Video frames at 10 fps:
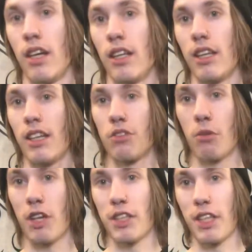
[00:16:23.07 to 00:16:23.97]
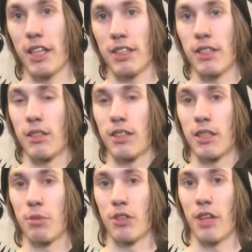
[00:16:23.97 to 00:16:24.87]
thanks for watching, guys.
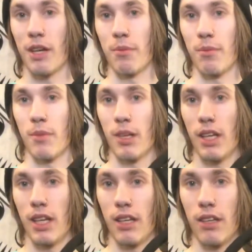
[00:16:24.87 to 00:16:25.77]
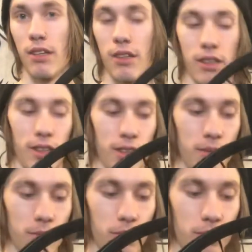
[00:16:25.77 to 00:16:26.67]
Subscribe, and
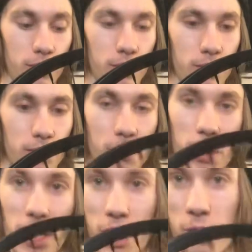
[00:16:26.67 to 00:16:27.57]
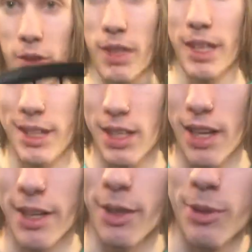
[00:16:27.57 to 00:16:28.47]
I'm gonna go get
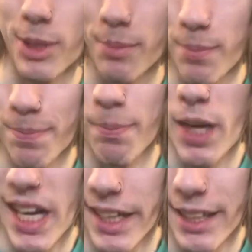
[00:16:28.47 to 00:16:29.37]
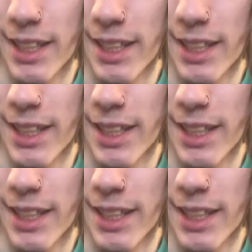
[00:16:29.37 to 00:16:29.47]
tacos. Bye.